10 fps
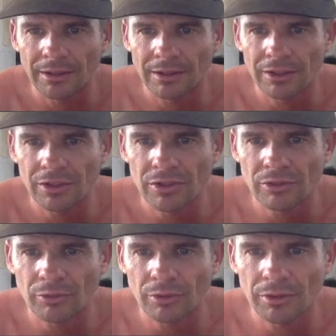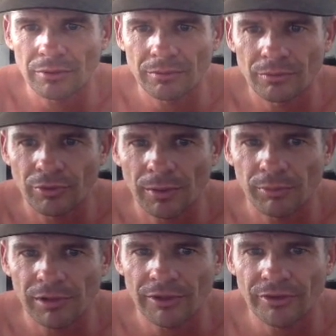Conditions were pretty
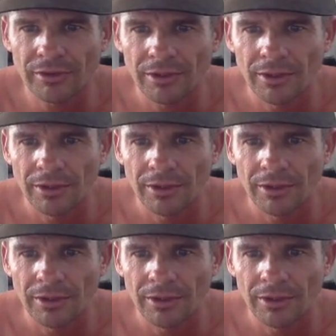pleasant.